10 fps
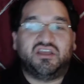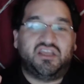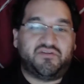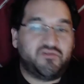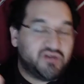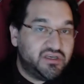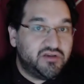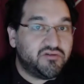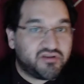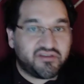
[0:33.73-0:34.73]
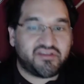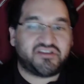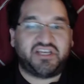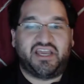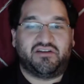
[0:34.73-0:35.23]
If you are new to
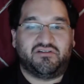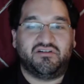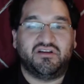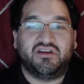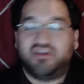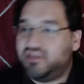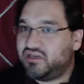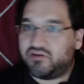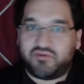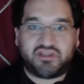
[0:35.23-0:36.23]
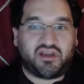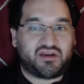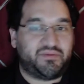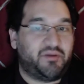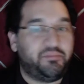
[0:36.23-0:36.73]
this channel, here we
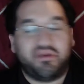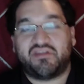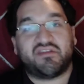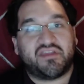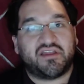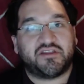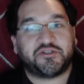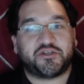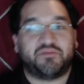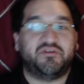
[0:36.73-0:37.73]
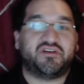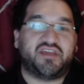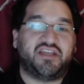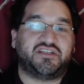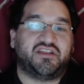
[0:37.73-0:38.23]
talk about business English,
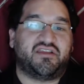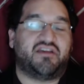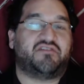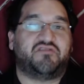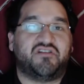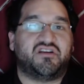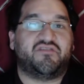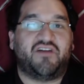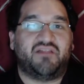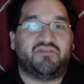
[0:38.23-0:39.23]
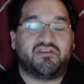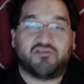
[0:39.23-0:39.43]
communications, and career development.